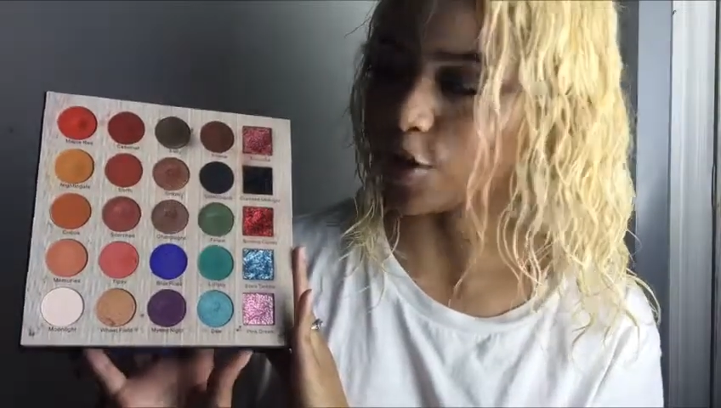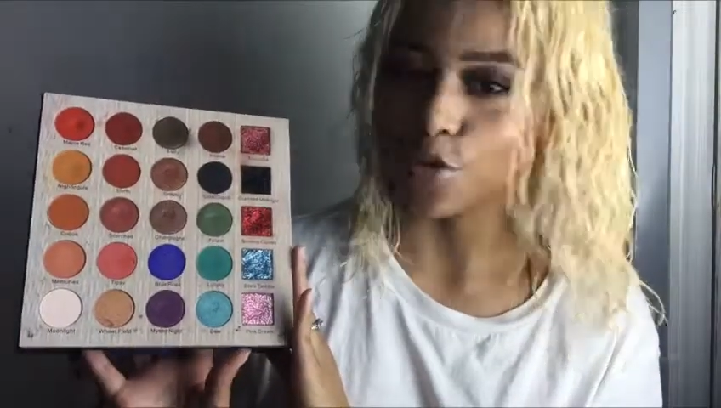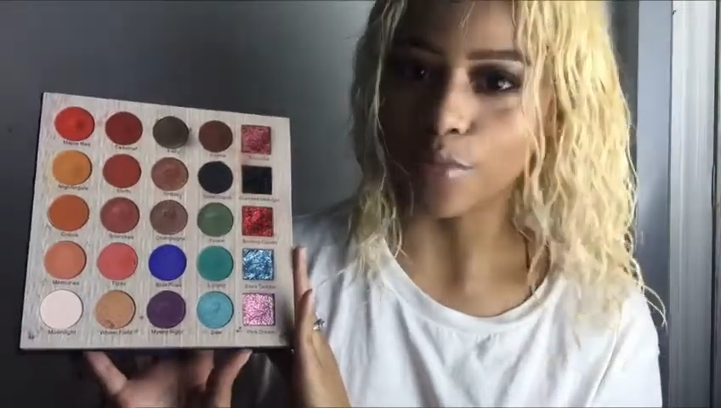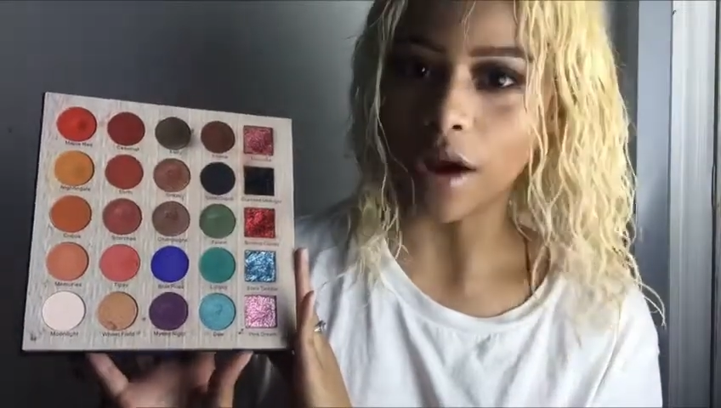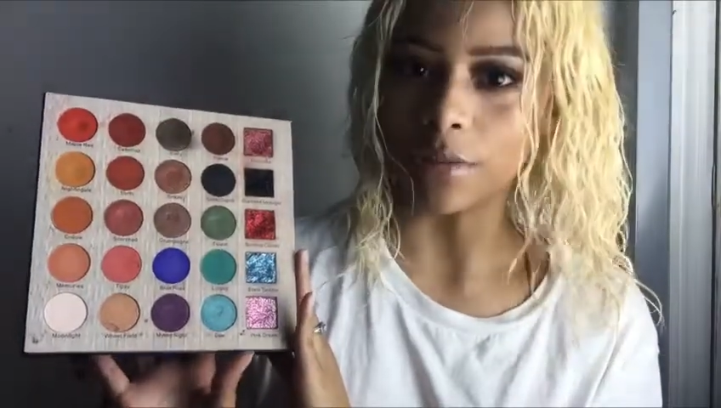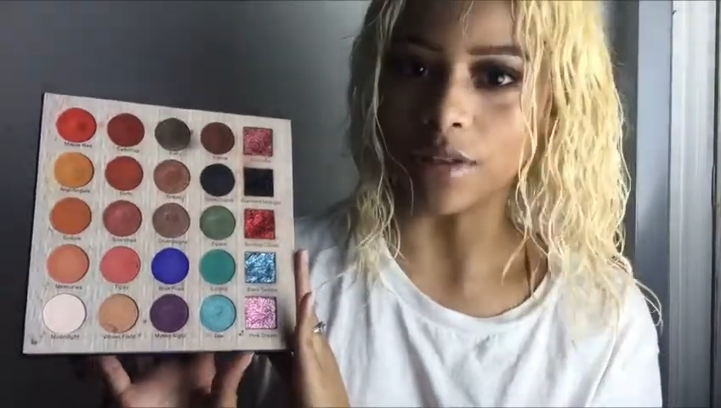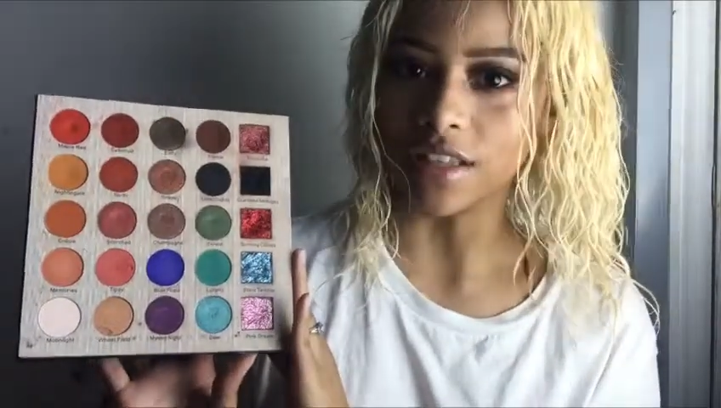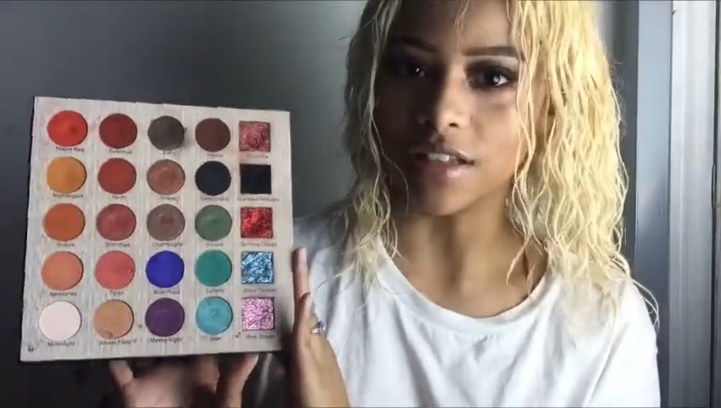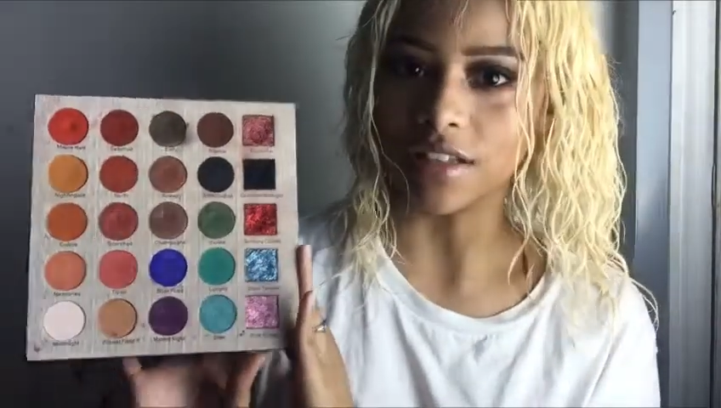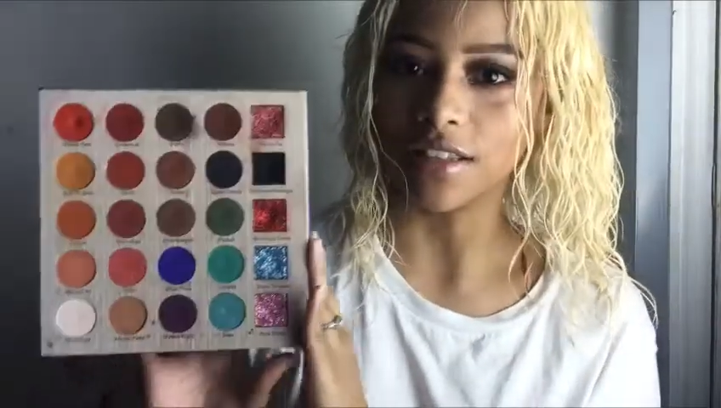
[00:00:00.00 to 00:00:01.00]
you'll probably
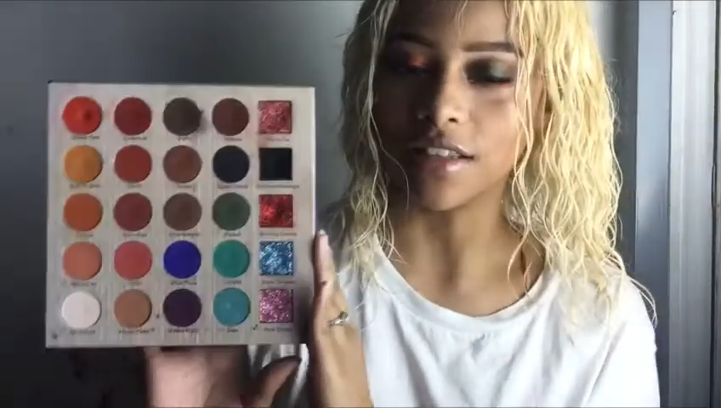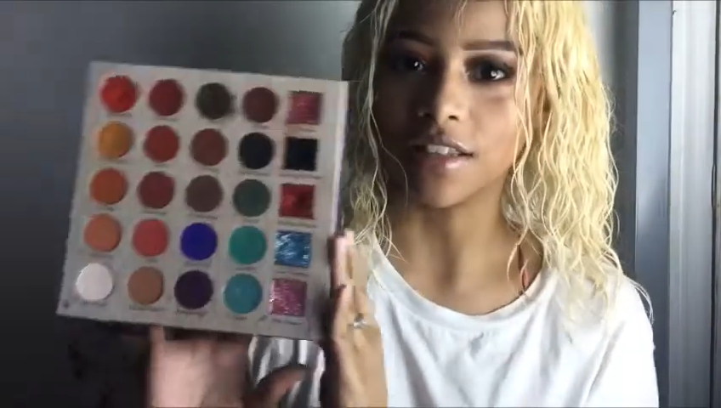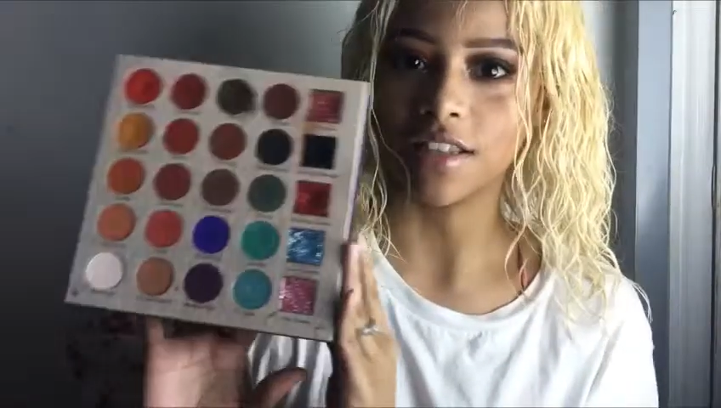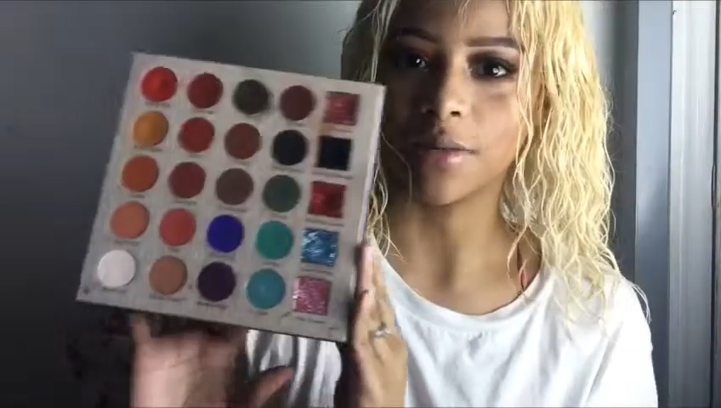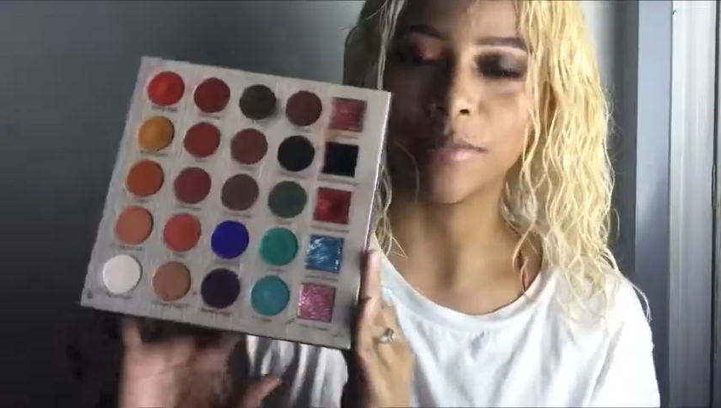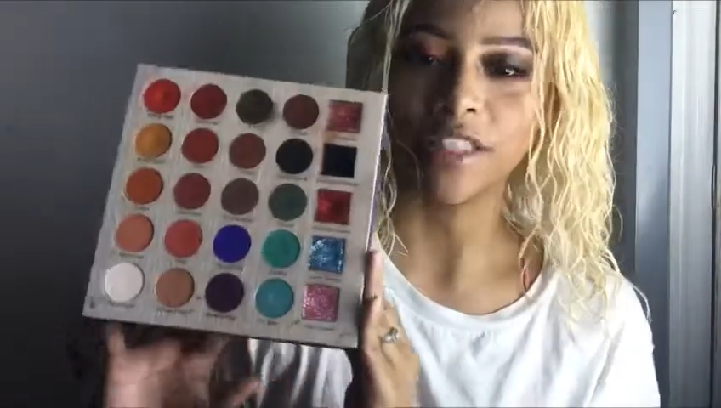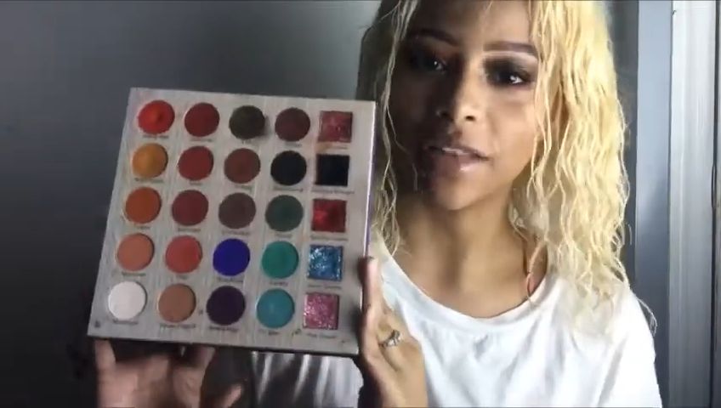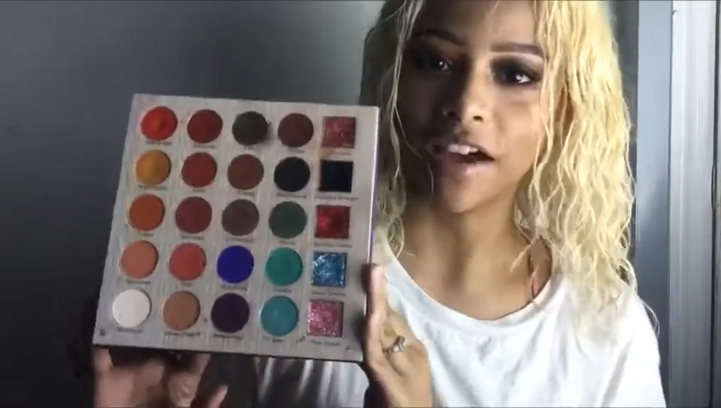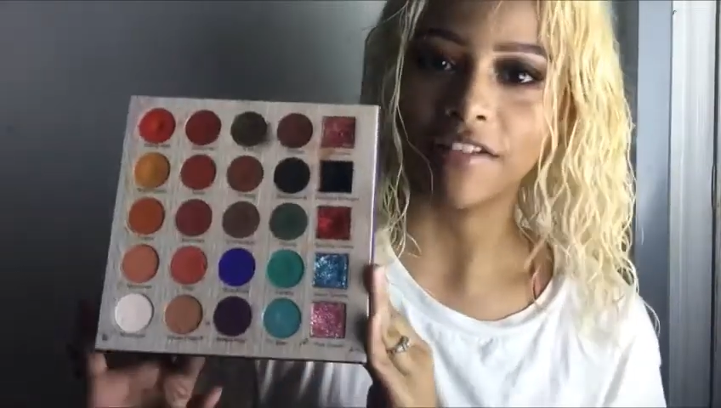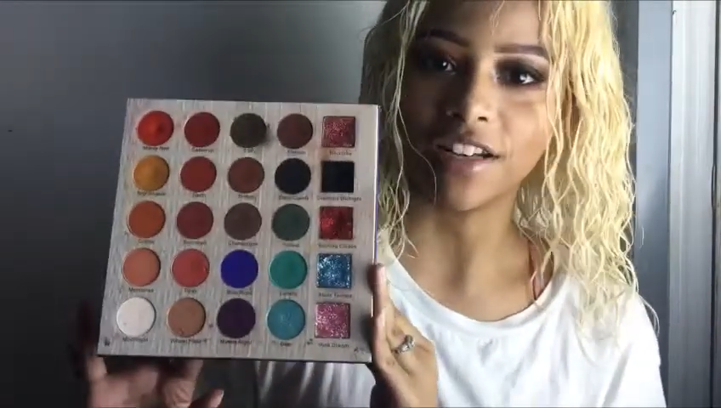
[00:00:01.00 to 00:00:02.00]
see the
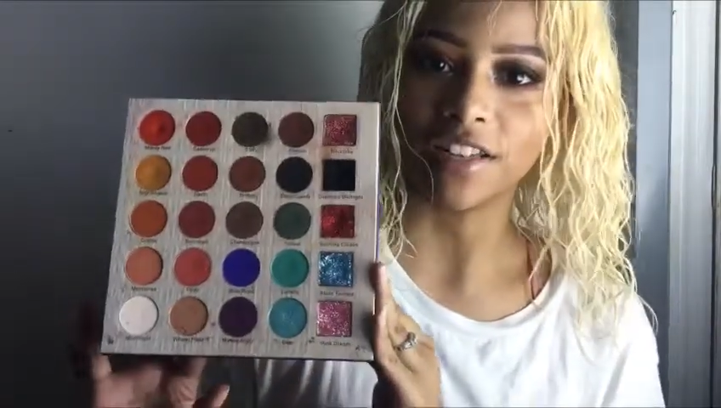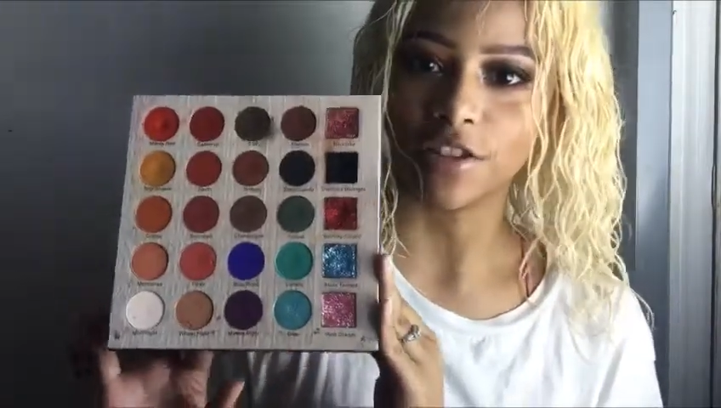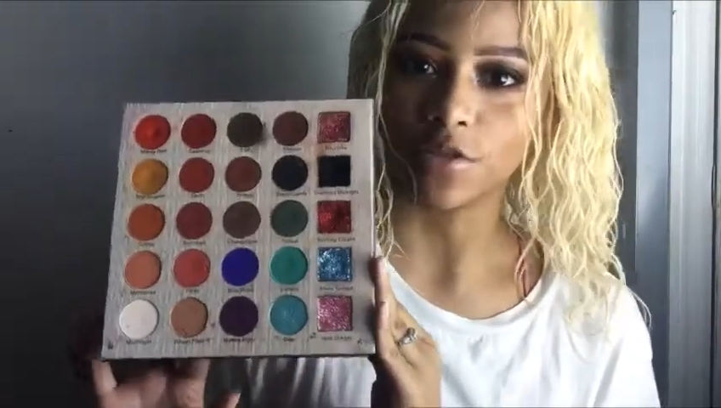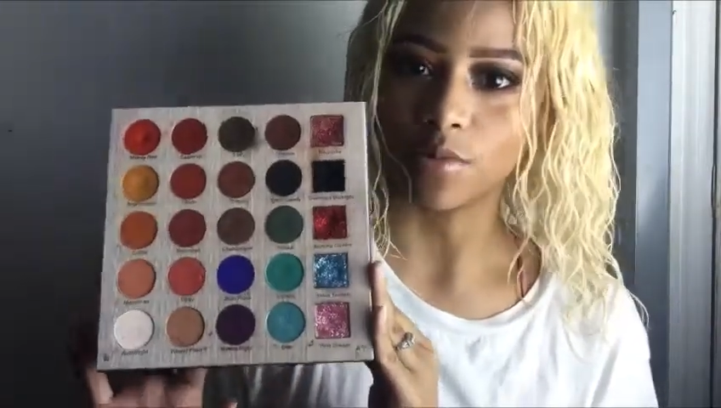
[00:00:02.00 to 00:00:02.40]
similarities as